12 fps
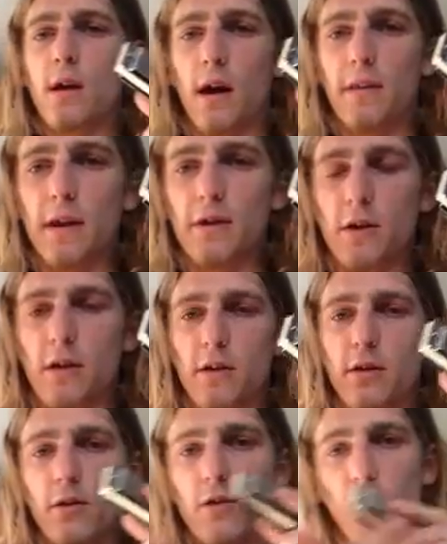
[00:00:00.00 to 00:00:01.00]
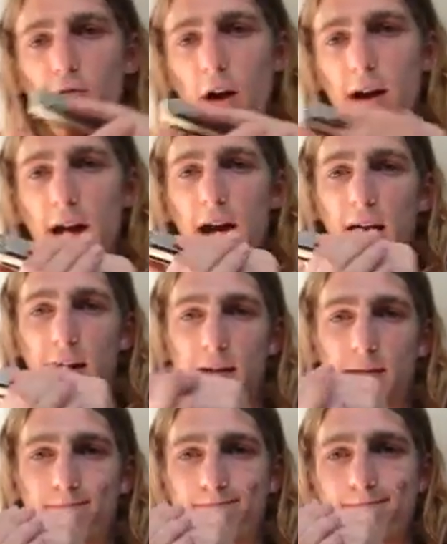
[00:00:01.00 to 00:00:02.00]
and then you can use your right
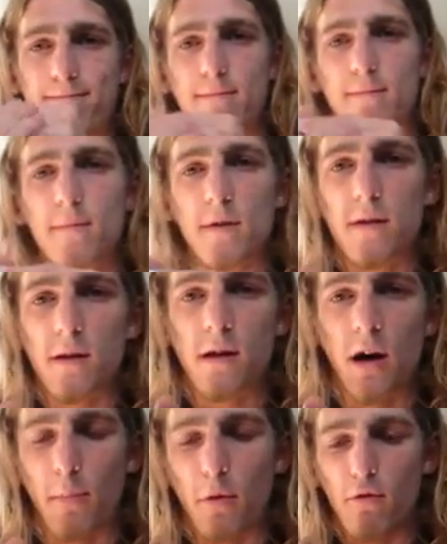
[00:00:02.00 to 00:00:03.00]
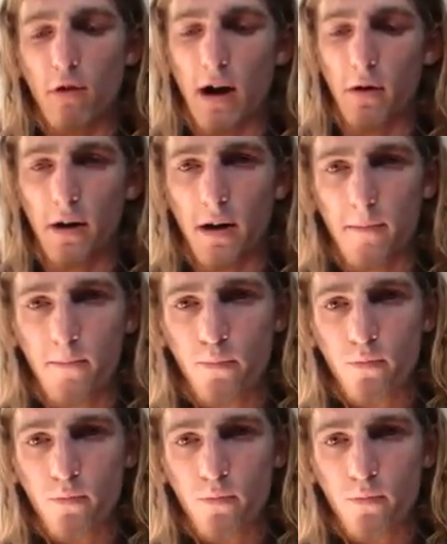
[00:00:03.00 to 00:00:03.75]
hand to cup around it.